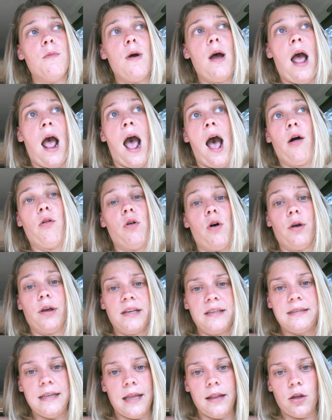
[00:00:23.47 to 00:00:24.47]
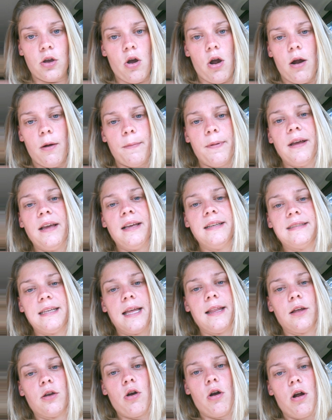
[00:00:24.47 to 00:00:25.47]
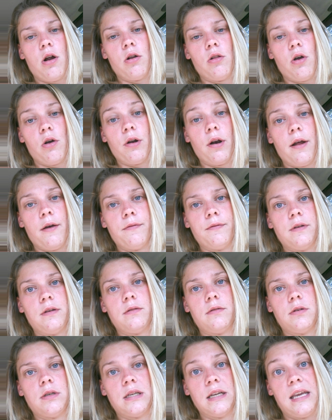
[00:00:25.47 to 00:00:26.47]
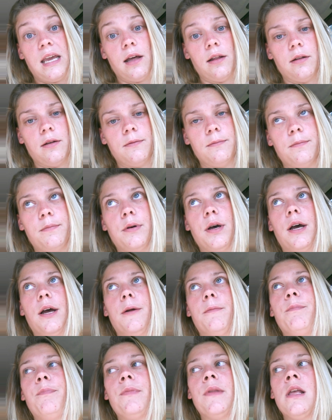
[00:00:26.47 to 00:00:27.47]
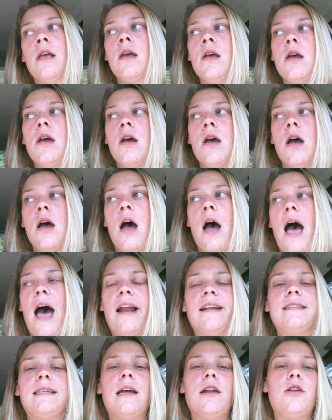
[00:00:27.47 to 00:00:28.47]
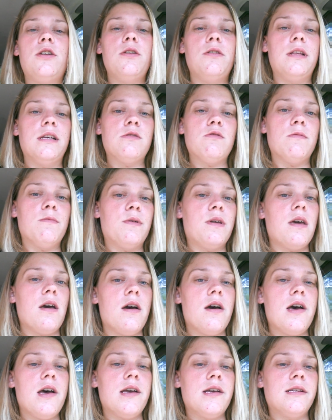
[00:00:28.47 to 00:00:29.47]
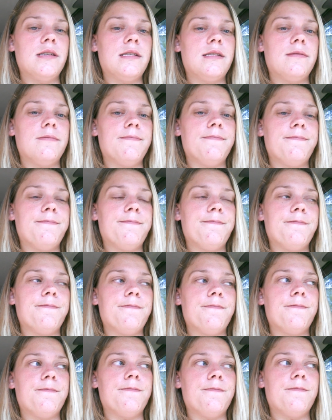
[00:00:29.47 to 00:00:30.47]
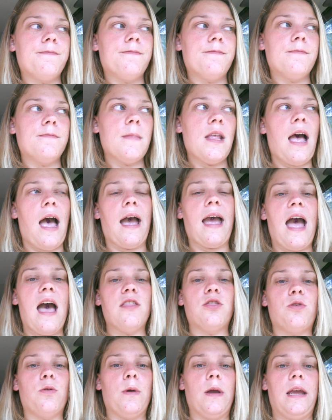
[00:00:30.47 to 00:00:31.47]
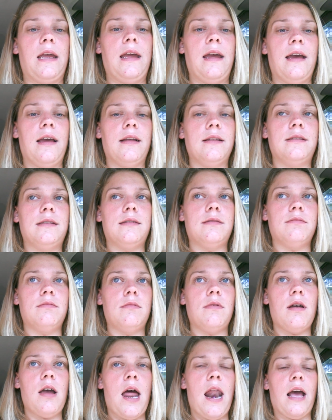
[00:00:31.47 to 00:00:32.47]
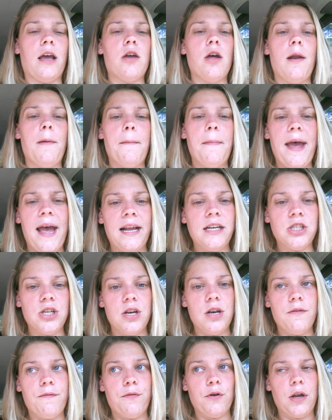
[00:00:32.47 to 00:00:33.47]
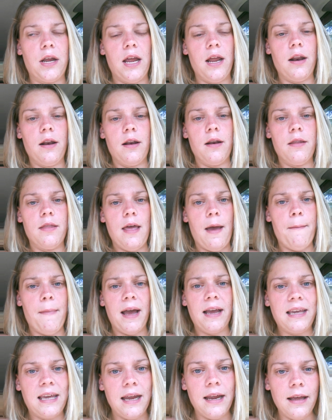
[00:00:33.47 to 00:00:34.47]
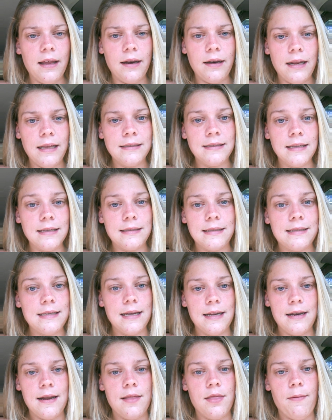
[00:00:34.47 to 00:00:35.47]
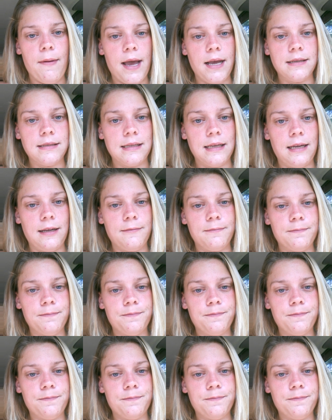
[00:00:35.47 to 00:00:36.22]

how long he sat in the car, but he sat in the car long enough to kill him. But I decided to do this one because I got 3 kids, and I couldn't imagine forgetting that my kid isn't sitting in the back seat.